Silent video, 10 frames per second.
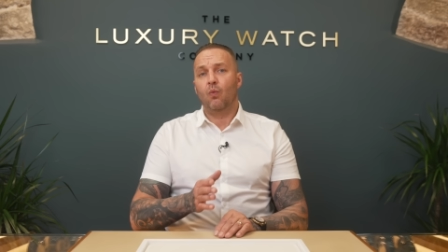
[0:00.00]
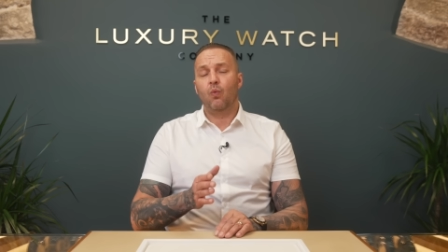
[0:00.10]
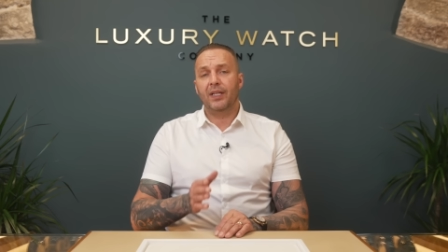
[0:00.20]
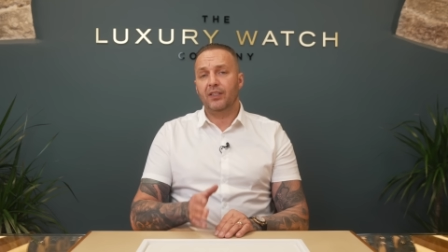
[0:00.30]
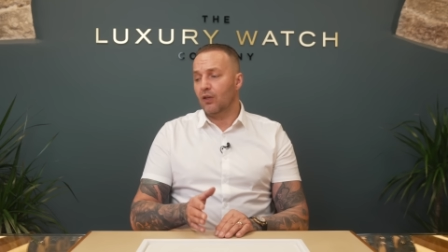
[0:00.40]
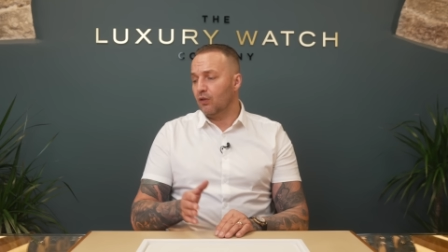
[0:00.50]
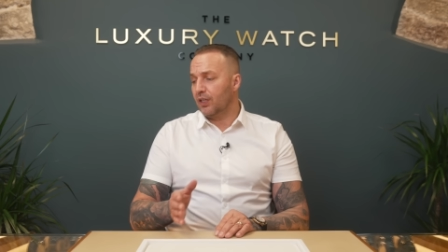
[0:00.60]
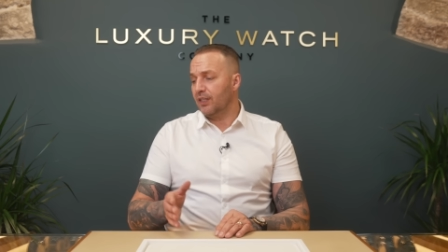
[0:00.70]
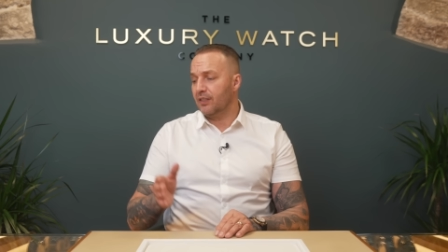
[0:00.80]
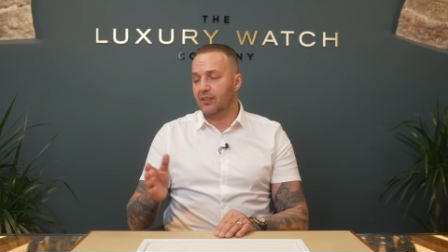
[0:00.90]
When you're
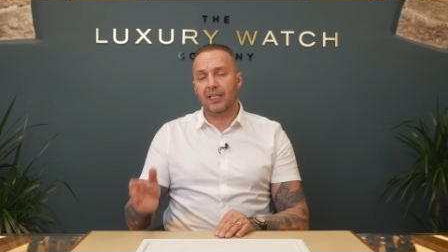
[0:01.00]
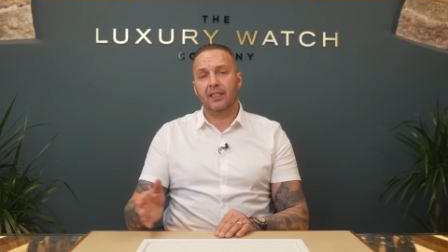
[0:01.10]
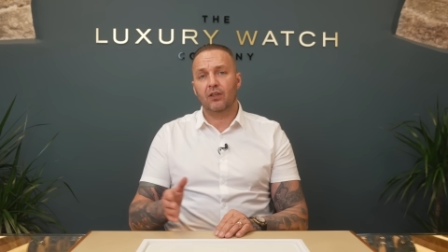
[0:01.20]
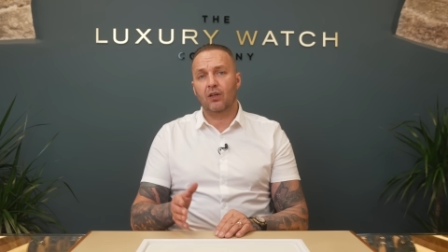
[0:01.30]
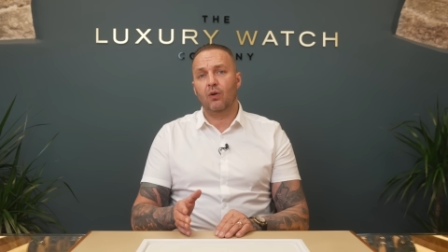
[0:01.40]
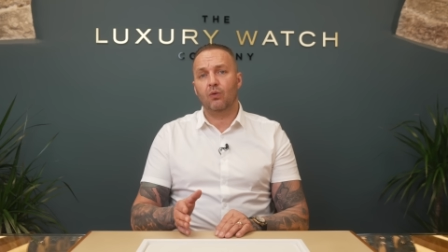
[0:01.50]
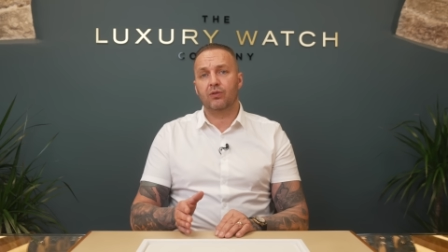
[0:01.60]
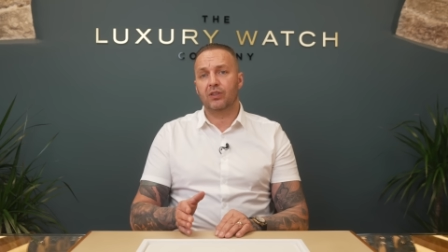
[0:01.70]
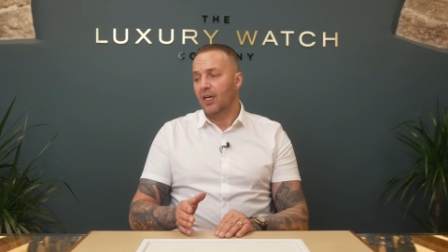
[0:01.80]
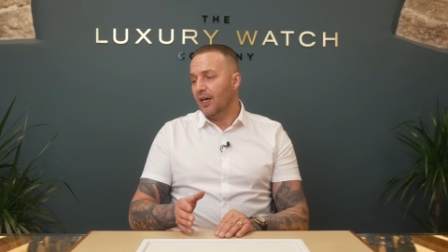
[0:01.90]
looking at the steel and
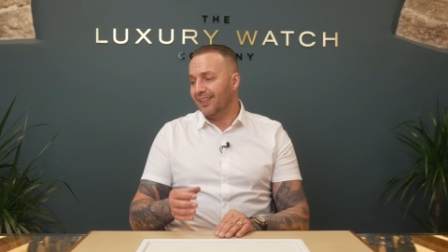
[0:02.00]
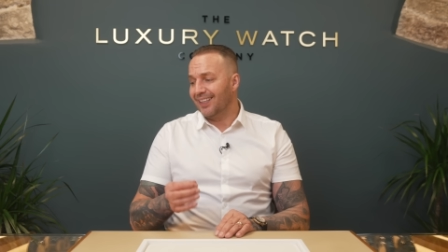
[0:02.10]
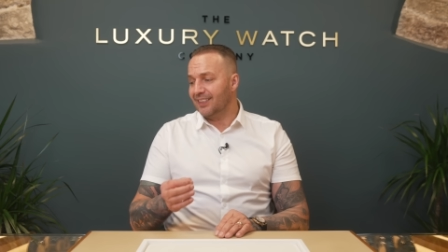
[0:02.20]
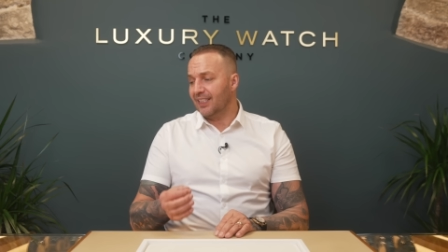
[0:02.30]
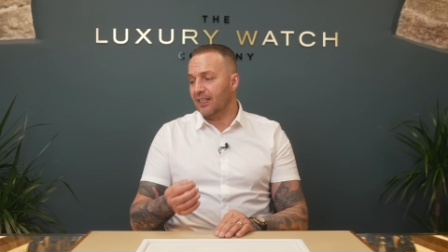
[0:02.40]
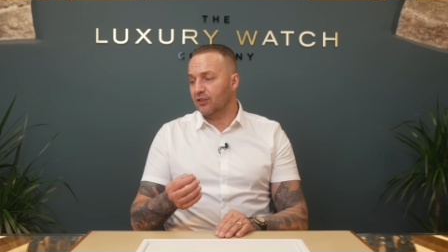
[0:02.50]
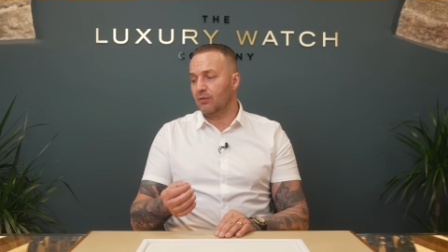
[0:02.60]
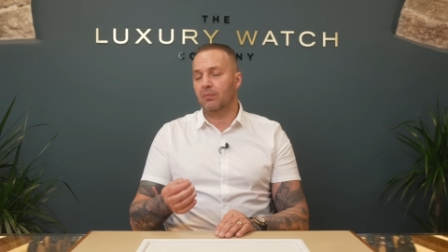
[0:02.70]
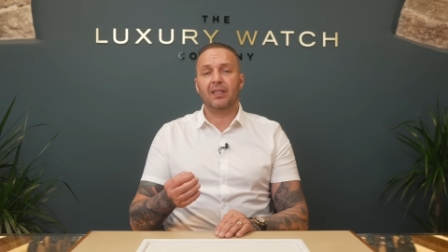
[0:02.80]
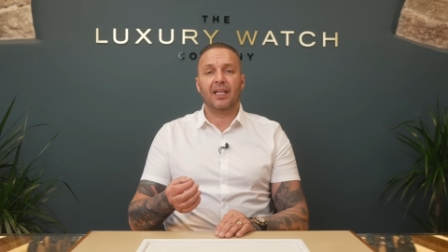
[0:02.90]
golds, unless it has
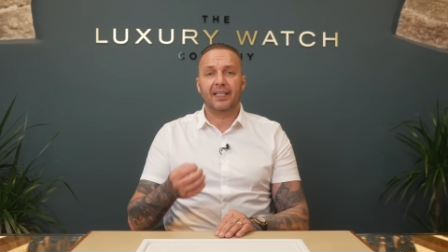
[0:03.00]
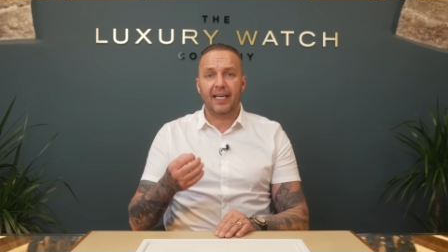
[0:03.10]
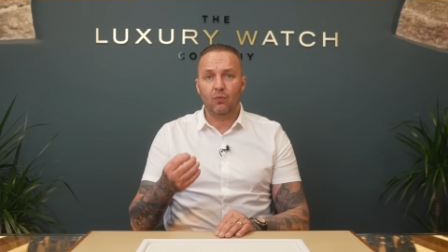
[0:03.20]
something like a